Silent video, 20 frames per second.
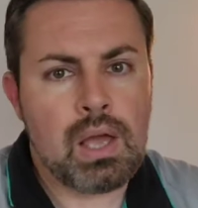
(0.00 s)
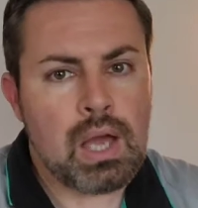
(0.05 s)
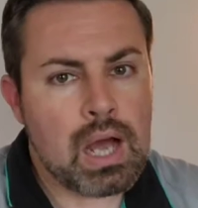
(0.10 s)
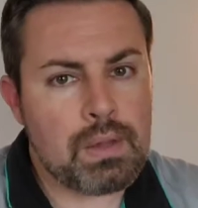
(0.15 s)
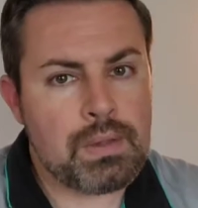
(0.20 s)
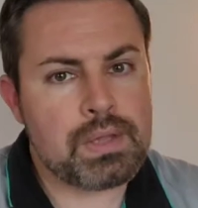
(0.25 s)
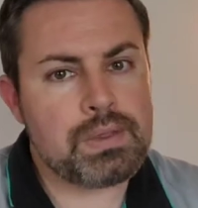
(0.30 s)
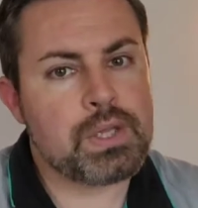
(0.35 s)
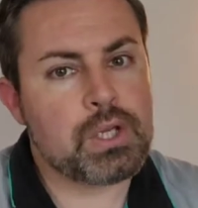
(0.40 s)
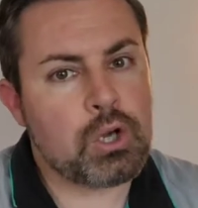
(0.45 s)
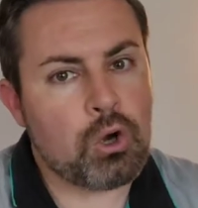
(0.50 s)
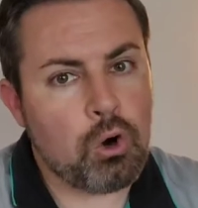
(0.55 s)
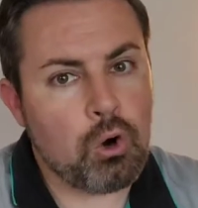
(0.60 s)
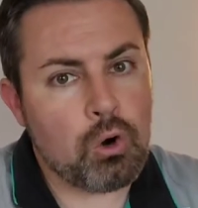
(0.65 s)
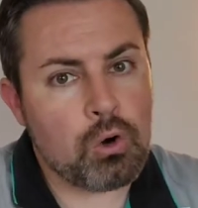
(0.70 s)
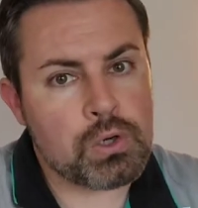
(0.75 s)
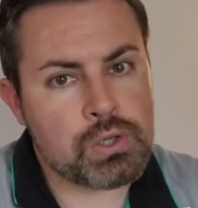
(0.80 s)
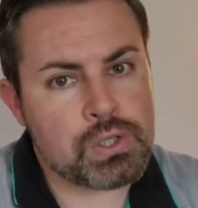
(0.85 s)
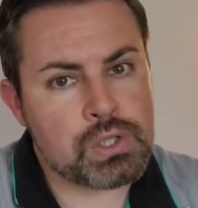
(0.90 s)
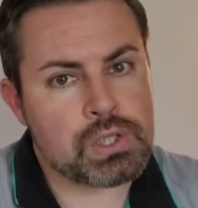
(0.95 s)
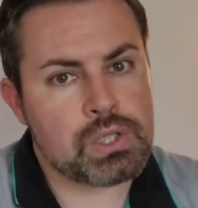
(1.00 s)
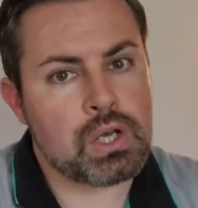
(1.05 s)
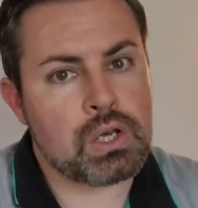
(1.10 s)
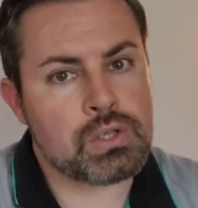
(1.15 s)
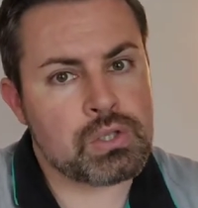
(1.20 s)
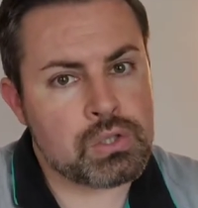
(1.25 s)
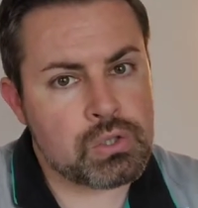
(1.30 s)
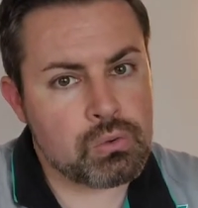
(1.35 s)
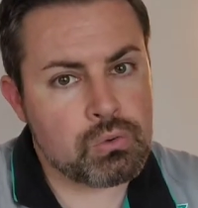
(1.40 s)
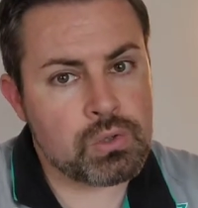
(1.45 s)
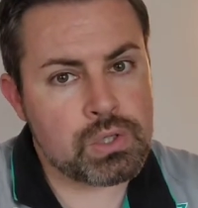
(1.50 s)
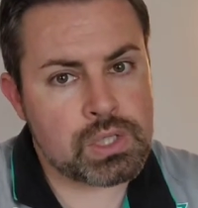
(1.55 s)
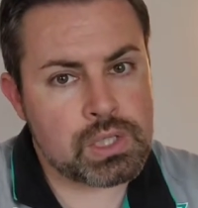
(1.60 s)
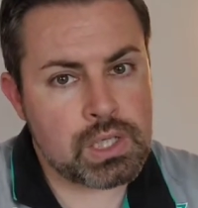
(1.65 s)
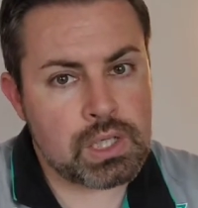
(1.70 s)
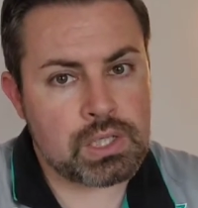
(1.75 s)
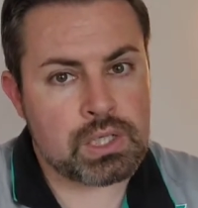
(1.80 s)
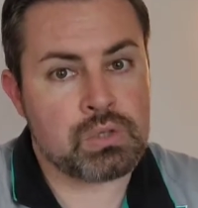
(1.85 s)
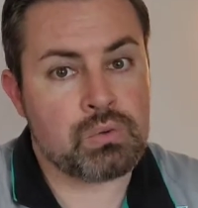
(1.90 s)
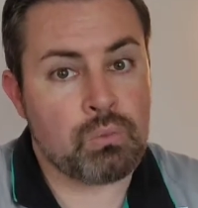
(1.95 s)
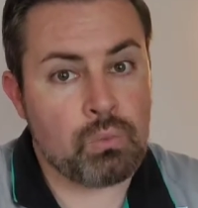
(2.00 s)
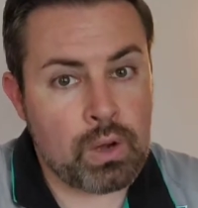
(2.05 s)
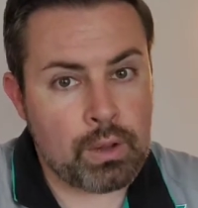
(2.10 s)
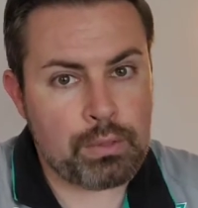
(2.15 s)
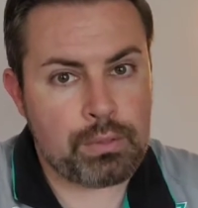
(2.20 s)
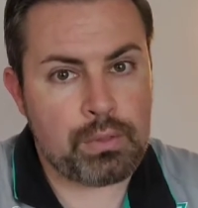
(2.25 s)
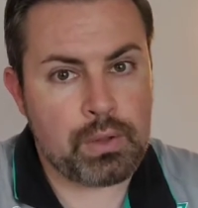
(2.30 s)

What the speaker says: and then the costs associated with